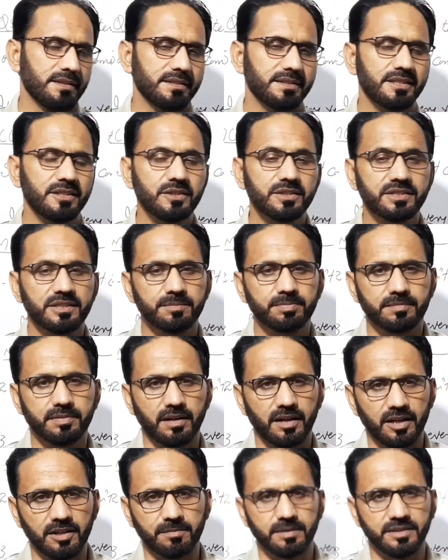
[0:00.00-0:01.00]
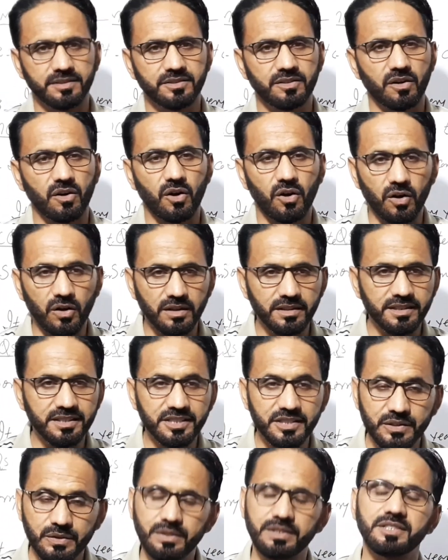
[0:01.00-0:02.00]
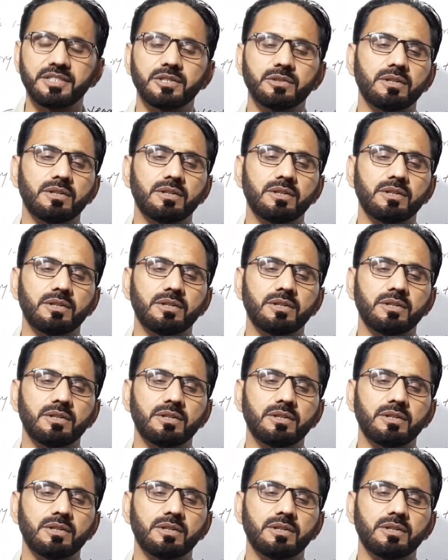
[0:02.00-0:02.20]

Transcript: new subscribers or all the students